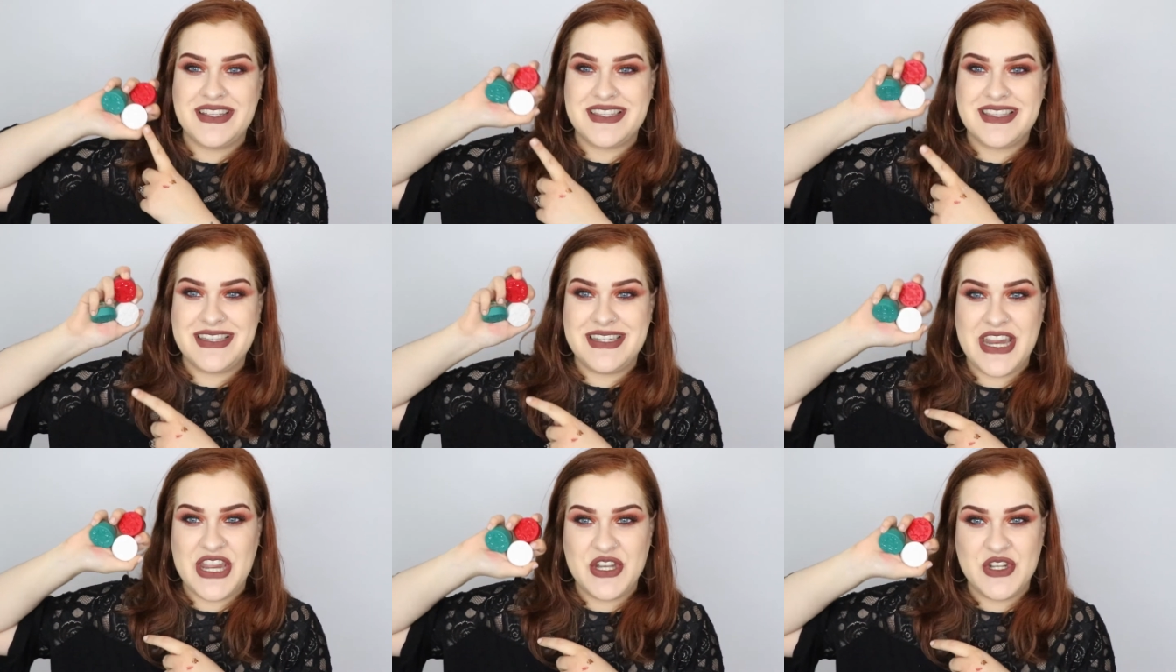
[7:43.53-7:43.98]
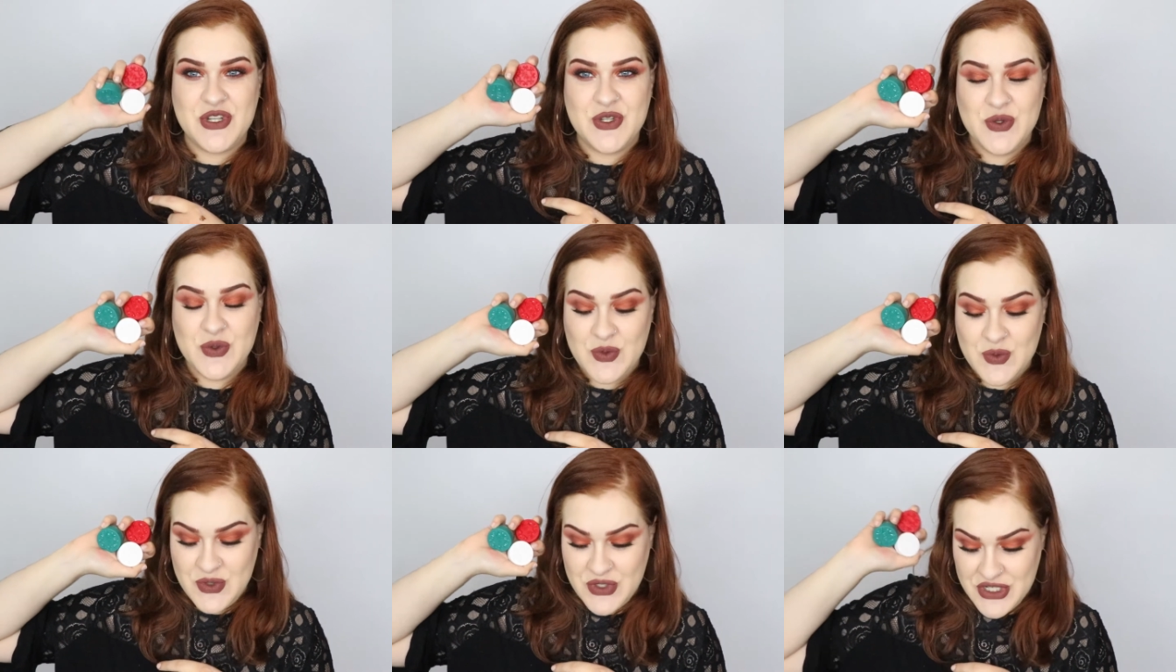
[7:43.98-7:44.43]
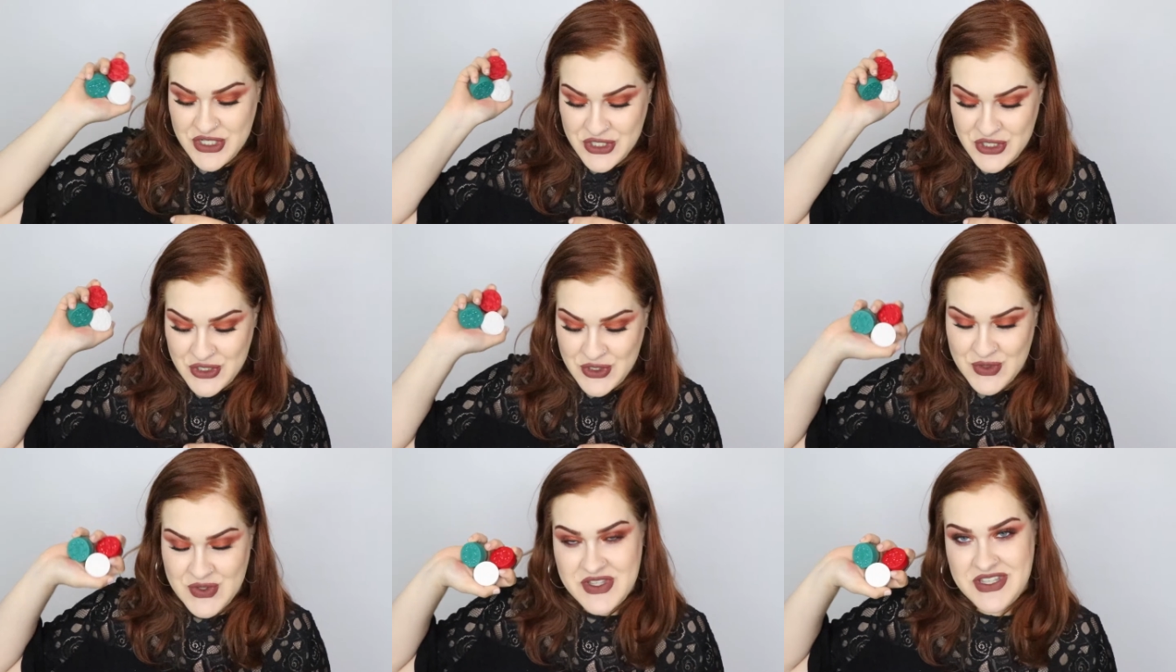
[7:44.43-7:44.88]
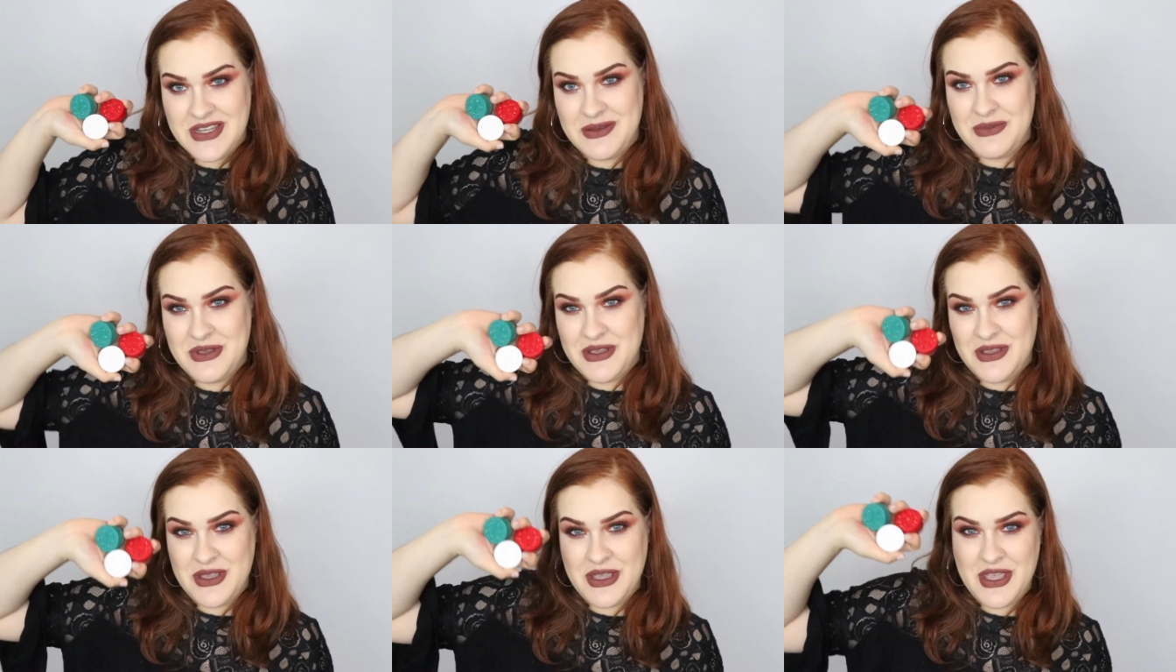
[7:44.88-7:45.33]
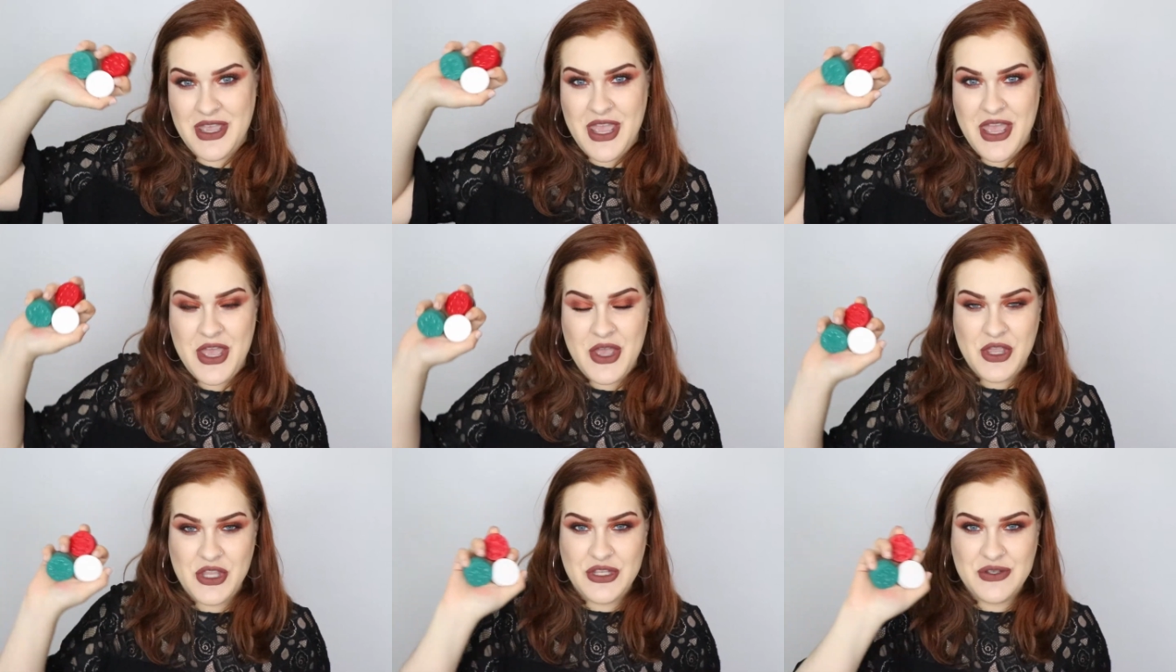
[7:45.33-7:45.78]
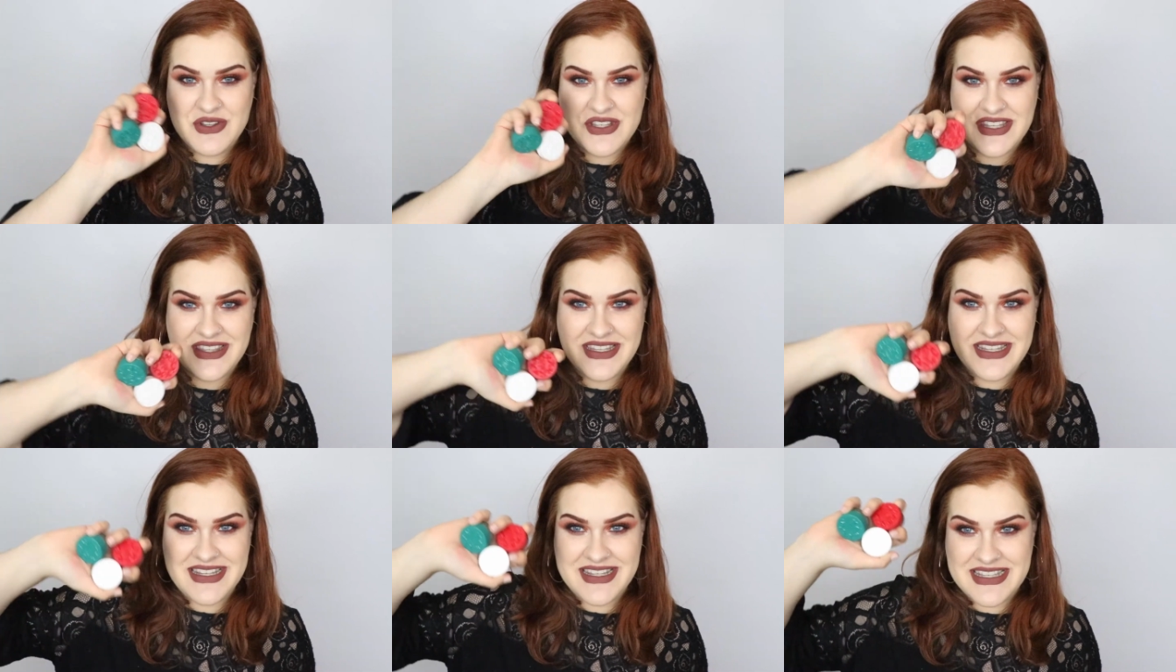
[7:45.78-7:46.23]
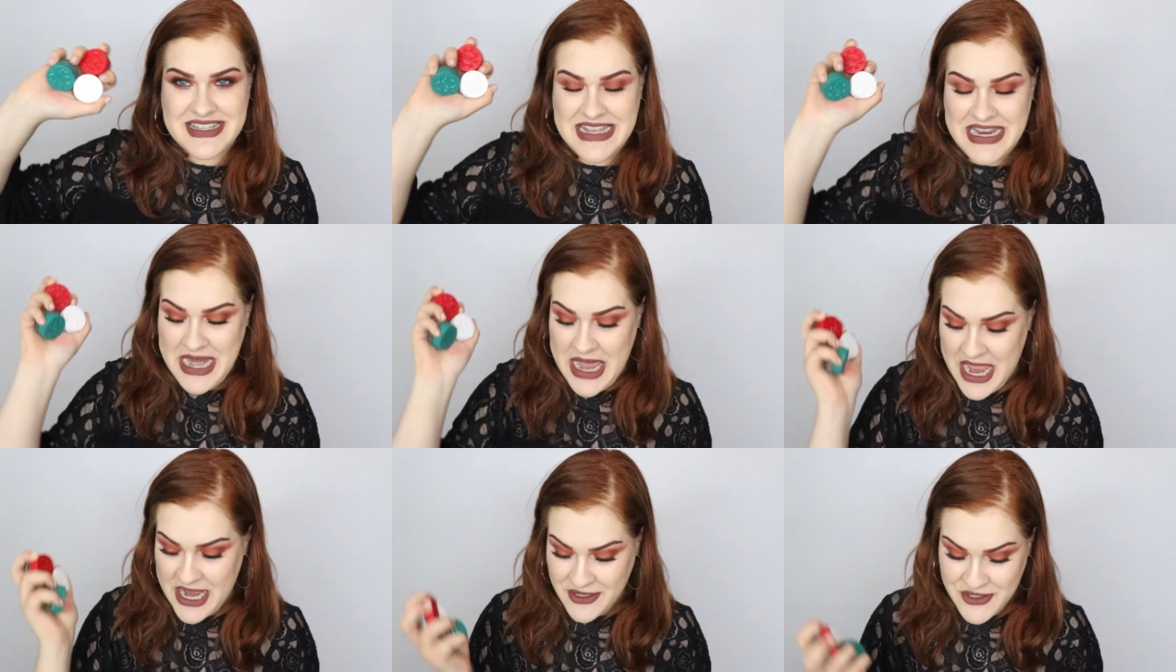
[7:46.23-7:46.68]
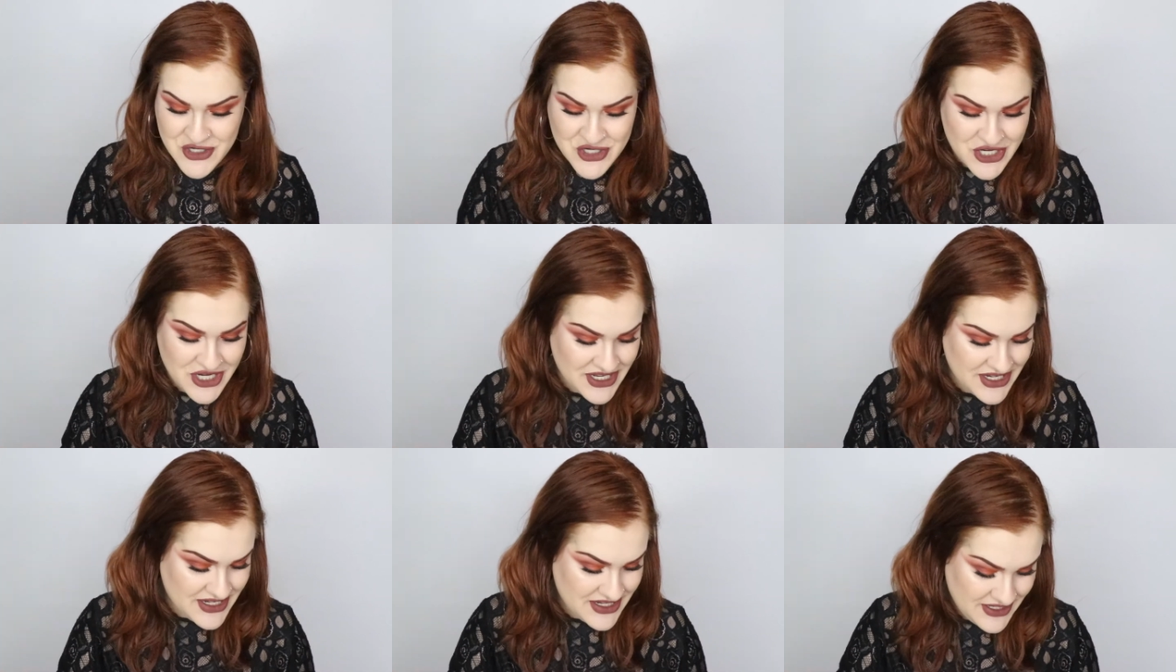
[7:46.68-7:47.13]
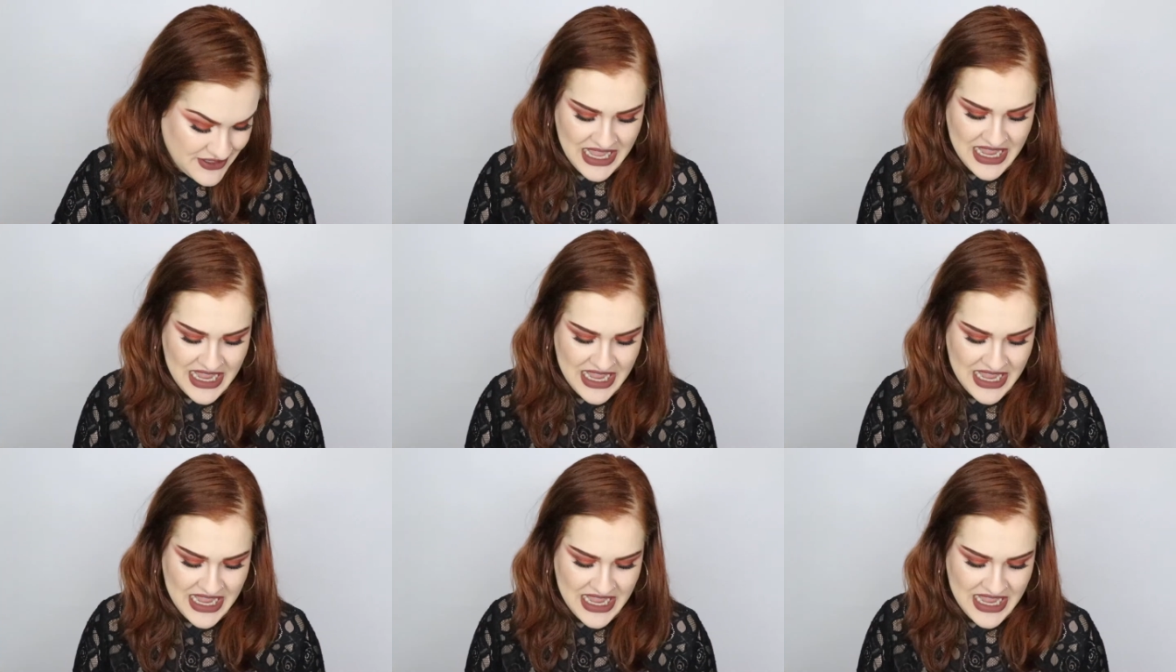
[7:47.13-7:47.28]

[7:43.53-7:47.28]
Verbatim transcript: stay tuned to see me using these in action.